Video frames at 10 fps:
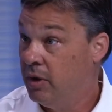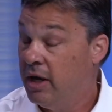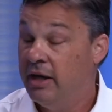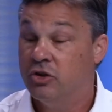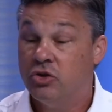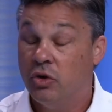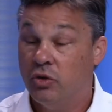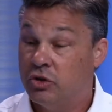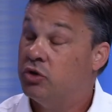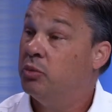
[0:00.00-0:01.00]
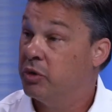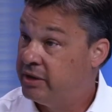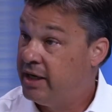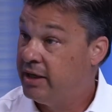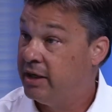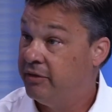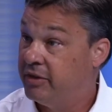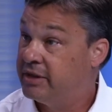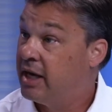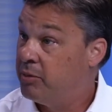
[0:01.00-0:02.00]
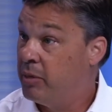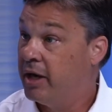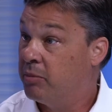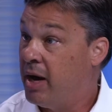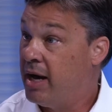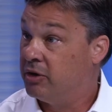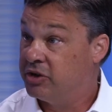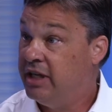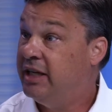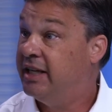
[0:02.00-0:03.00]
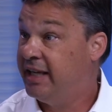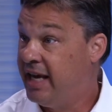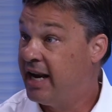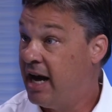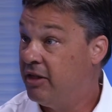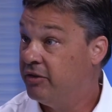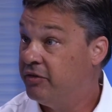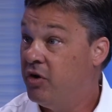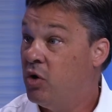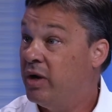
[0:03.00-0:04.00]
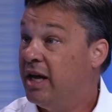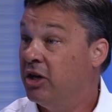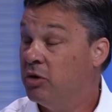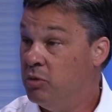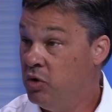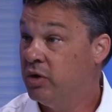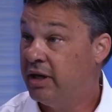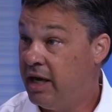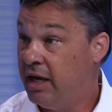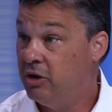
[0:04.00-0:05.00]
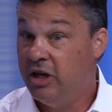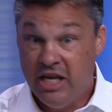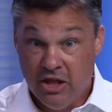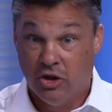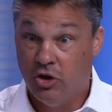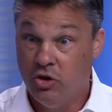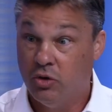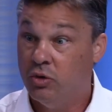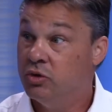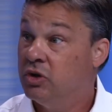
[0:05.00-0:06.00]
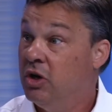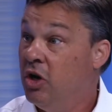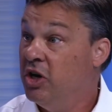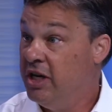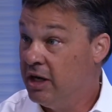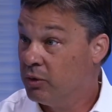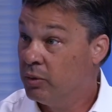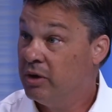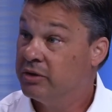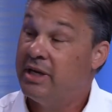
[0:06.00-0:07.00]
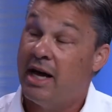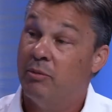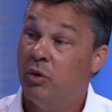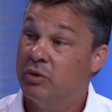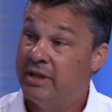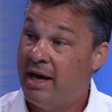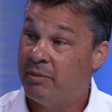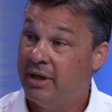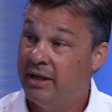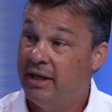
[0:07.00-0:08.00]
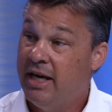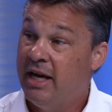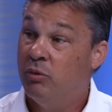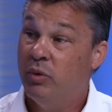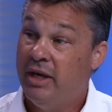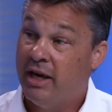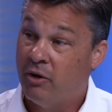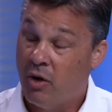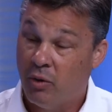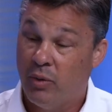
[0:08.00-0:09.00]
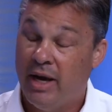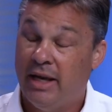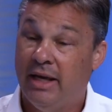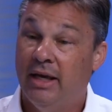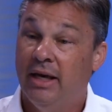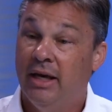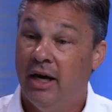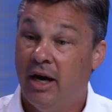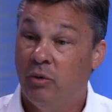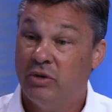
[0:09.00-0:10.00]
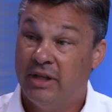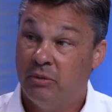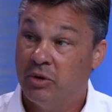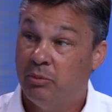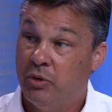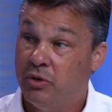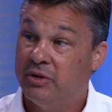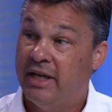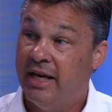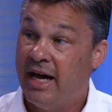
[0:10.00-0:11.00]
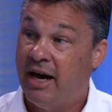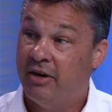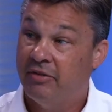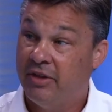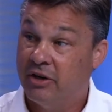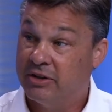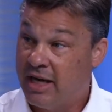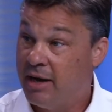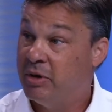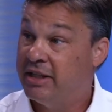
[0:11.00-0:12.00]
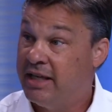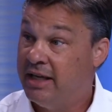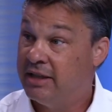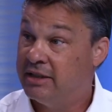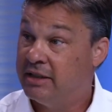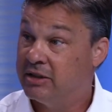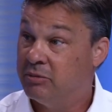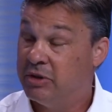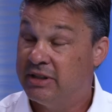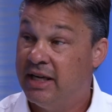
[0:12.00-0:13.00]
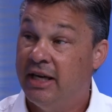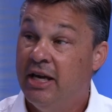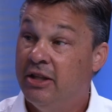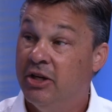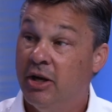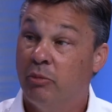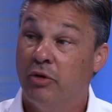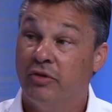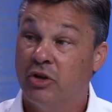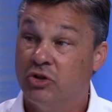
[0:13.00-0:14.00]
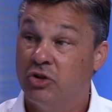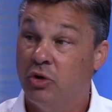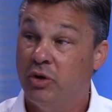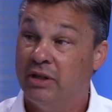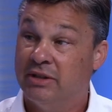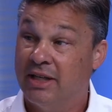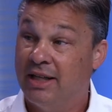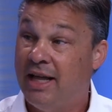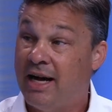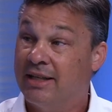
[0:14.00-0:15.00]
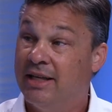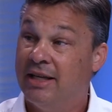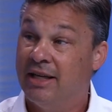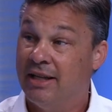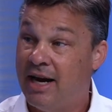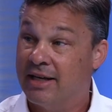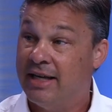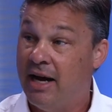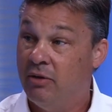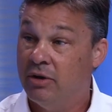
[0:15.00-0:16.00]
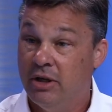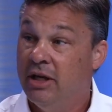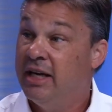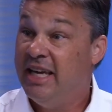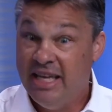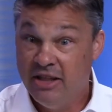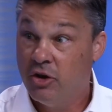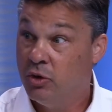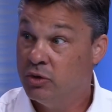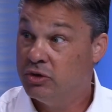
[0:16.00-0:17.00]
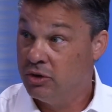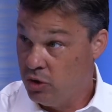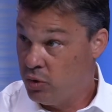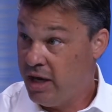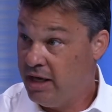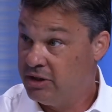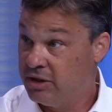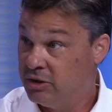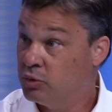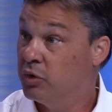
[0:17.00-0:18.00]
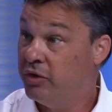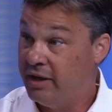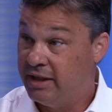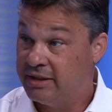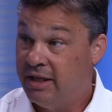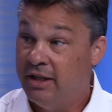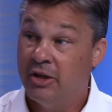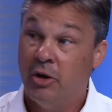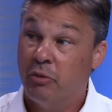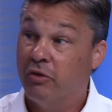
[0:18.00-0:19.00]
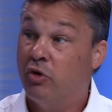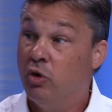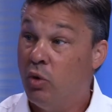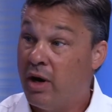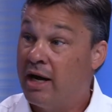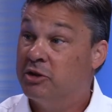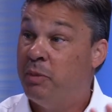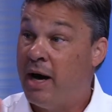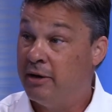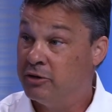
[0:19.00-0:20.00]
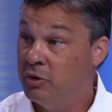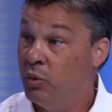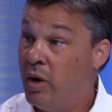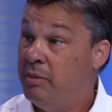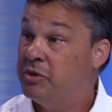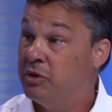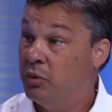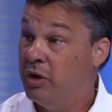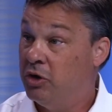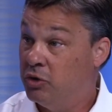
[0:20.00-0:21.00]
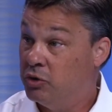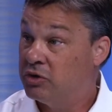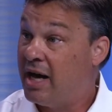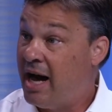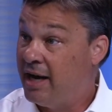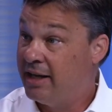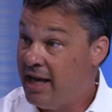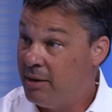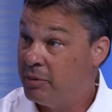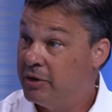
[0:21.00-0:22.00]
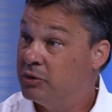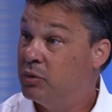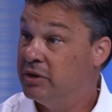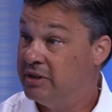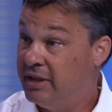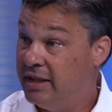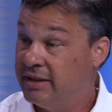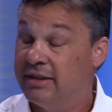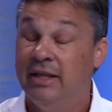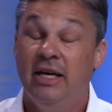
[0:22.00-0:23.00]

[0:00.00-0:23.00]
And so the superintendent of the time, Mike Miles, needed to get on the phone and communicate in the news near real time what was happening. And we had already was able to pull data out of their time and attendance system to say the number of custodians that clocked in and clocked out in those locations were this. The number of Clorox bottles and wipes that we used on campus was this.